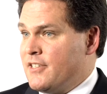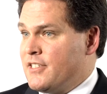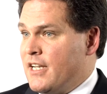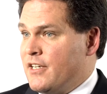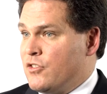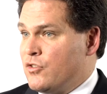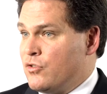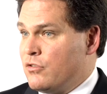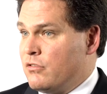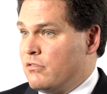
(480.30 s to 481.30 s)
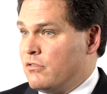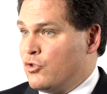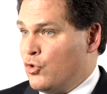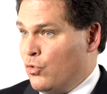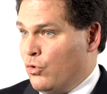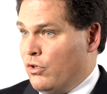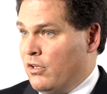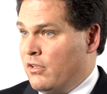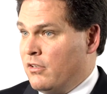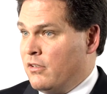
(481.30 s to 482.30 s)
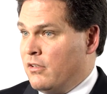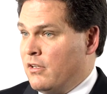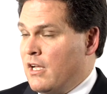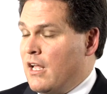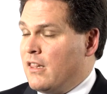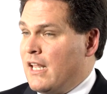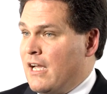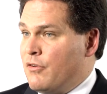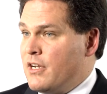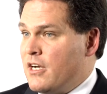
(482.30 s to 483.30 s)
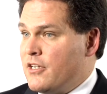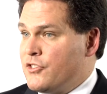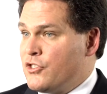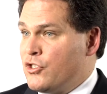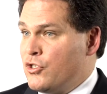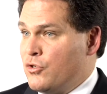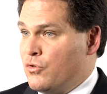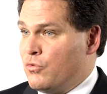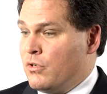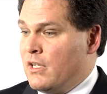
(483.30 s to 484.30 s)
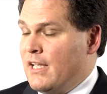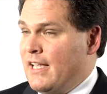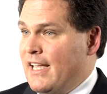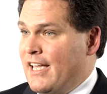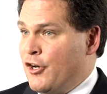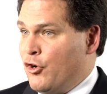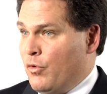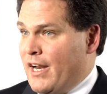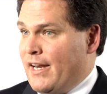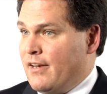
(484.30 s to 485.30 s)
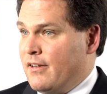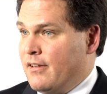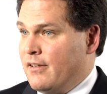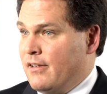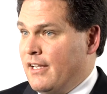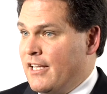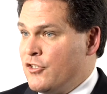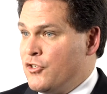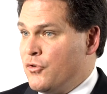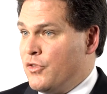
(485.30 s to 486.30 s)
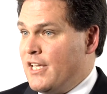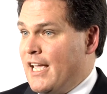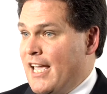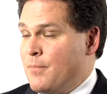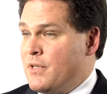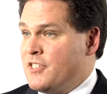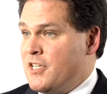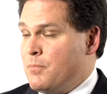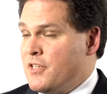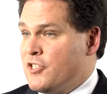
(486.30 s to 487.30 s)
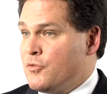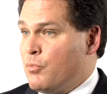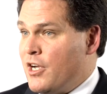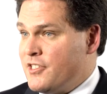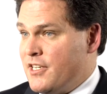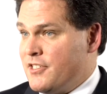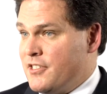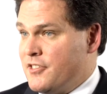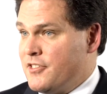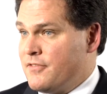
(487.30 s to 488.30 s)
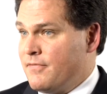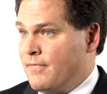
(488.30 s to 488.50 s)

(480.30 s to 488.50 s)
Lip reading: Insight tool allowed us to integrate into the APC business processes,